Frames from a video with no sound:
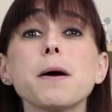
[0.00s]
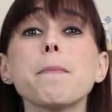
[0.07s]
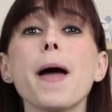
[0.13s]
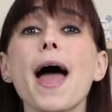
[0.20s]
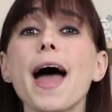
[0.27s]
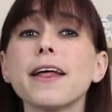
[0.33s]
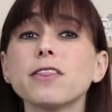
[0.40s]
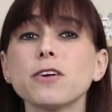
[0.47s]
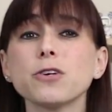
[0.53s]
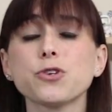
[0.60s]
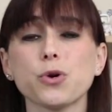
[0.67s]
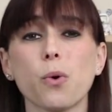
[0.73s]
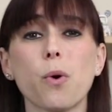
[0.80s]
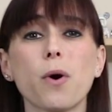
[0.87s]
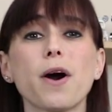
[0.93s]
up at their
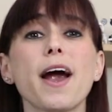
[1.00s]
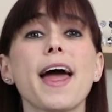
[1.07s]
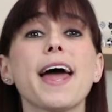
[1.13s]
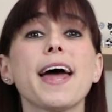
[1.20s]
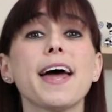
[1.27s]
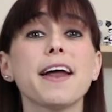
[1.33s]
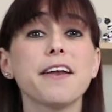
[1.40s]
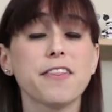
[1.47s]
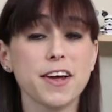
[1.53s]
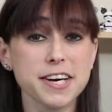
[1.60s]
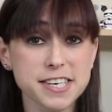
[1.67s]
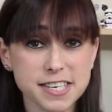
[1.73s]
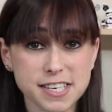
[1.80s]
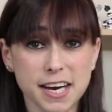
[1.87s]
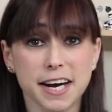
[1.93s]
door, and they
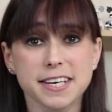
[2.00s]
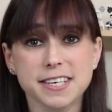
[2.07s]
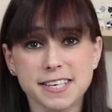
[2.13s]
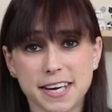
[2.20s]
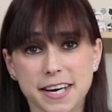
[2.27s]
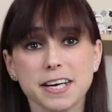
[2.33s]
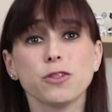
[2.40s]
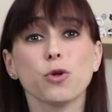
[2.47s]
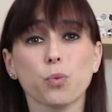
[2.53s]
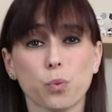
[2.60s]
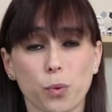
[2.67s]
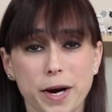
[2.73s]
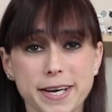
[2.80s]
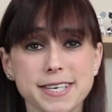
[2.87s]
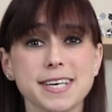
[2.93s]
decide to take the
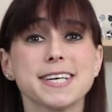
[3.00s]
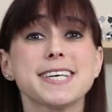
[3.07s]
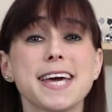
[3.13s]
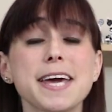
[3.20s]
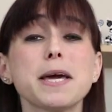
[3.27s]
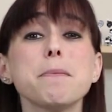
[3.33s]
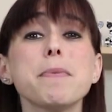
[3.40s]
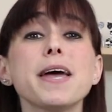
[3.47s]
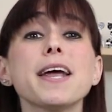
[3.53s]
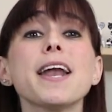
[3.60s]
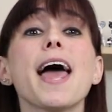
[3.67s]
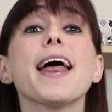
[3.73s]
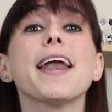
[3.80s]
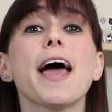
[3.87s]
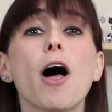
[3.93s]
risk, take him in
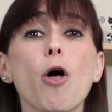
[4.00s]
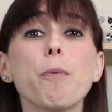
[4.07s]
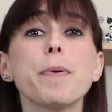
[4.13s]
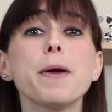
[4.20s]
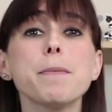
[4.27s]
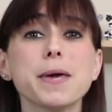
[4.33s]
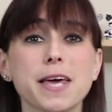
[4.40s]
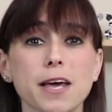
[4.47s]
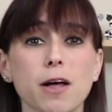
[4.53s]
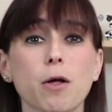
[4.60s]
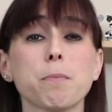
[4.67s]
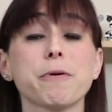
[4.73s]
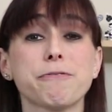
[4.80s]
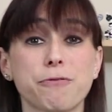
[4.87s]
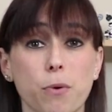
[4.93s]
and help him heal
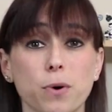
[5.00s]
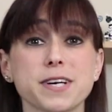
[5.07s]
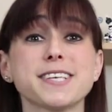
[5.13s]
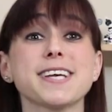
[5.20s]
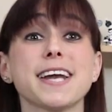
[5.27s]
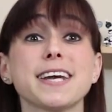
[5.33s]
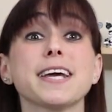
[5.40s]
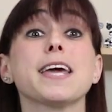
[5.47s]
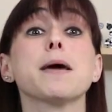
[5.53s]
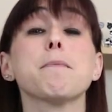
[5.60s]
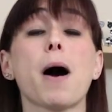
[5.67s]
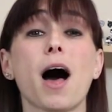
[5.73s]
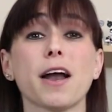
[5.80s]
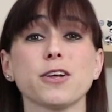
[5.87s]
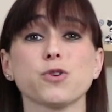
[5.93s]
before sending him
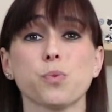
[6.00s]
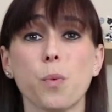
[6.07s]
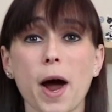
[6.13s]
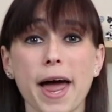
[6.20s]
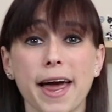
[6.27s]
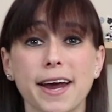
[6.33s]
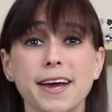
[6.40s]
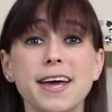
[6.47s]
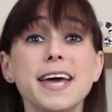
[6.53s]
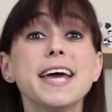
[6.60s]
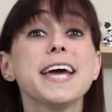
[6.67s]
on his way.